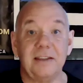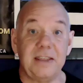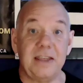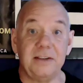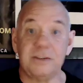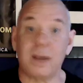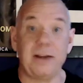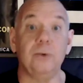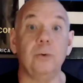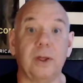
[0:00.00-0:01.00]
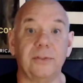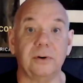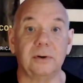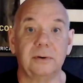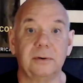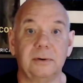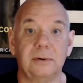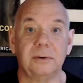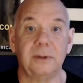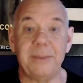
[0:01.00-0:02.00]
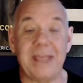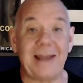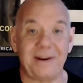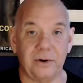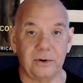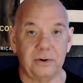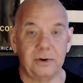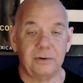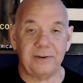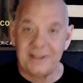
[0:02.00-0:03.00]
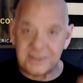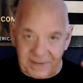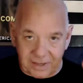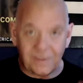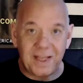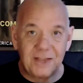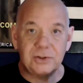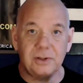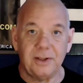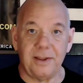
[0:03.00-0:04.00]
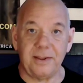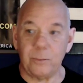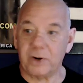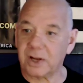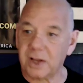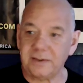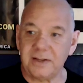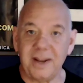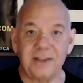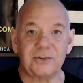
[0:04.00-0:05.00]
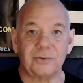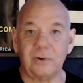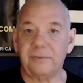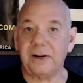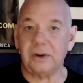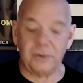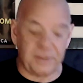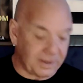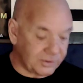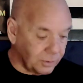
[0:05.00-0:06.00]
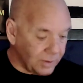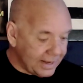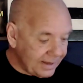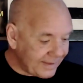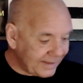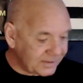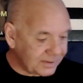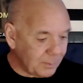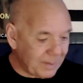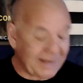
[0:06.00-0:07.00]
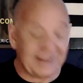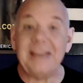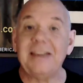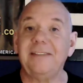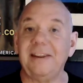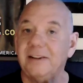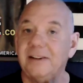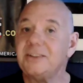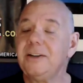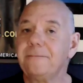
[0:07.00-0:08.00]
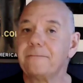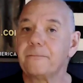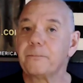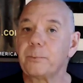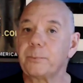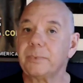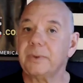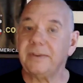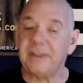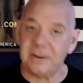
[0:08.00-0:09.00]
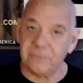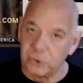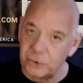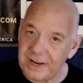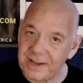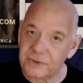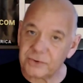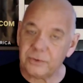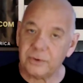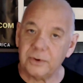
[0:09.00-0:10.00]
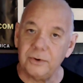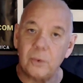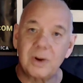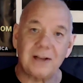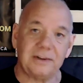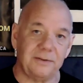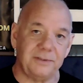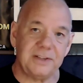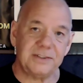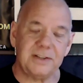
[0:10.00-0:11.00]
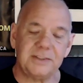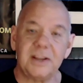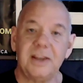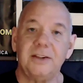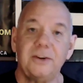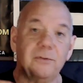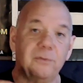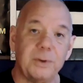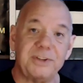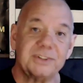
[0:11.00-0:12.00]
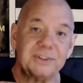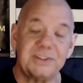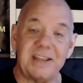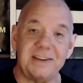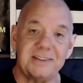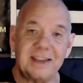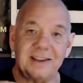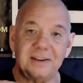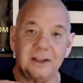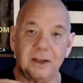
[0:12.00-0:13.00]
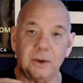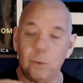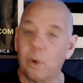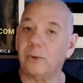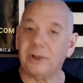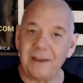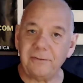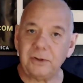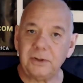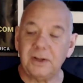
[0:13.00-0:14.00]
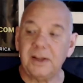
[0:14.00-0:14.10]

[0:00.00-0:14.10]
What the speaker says: and the end is, I didn't do nothing. Let me out of here. Right? It's psychological on them. They want to cut the answer off and go to the end. So that's bad. They listen, they give a good answer, no cognitive dissonance. Their voice stays at a normal level.